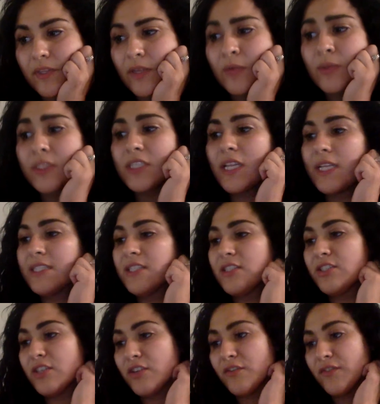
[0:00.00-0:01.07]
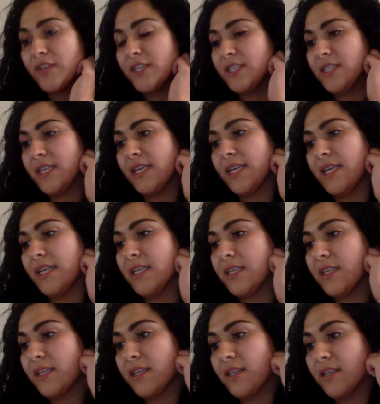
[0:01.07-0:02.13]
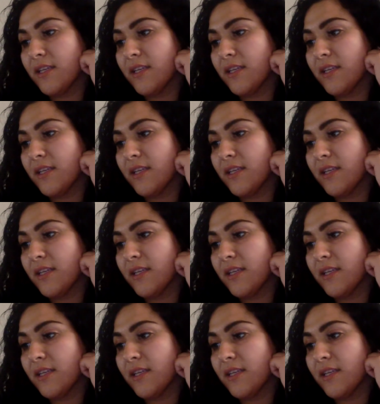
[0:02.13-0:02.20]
which lines the surface and